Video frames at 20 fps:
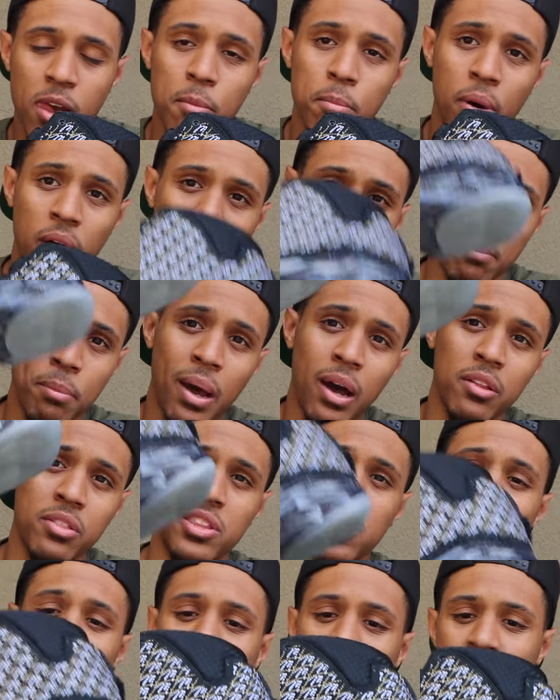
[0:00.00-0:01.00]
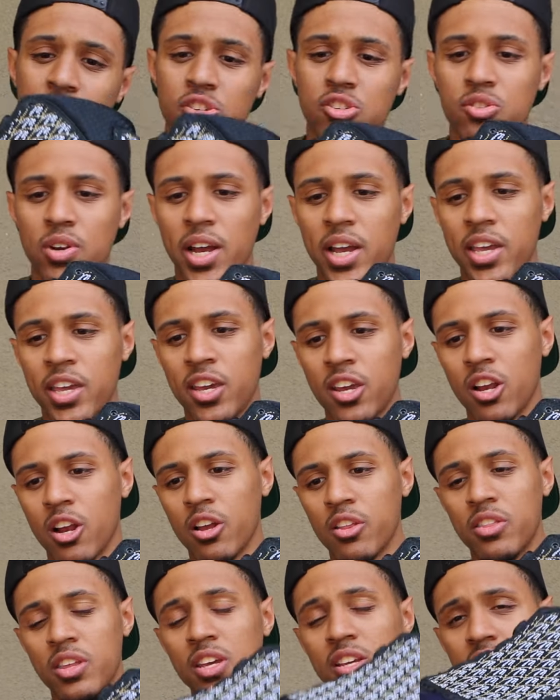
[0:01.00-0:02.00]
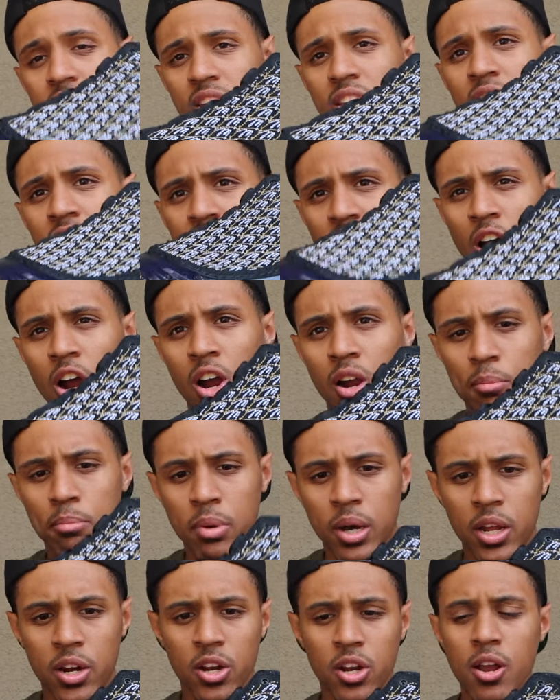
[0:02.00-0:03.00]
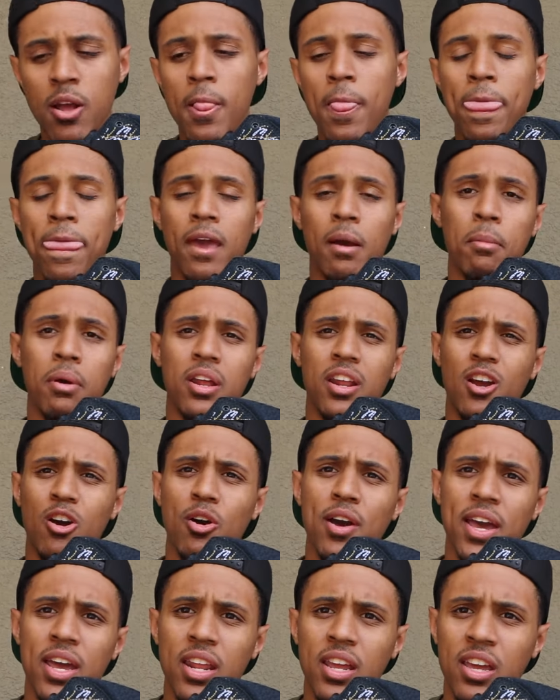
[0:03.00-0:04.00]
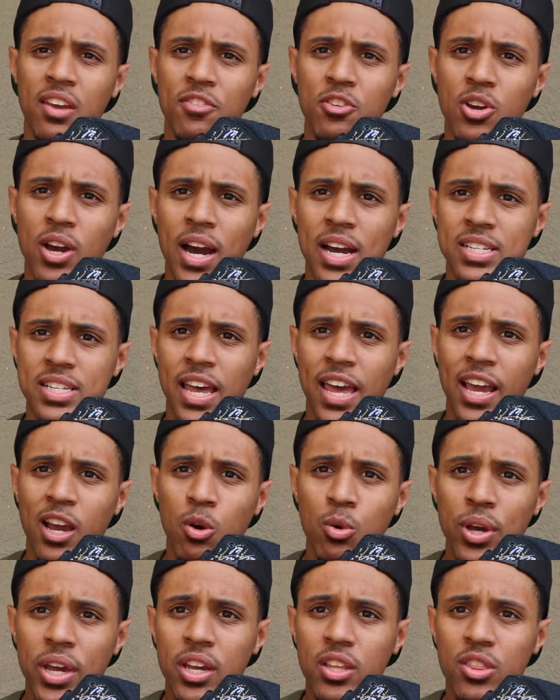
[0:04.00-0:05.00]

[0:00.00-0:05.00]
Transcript: But about these shoes right here, these things are butter. I'm going to go ahead and give you guys a quick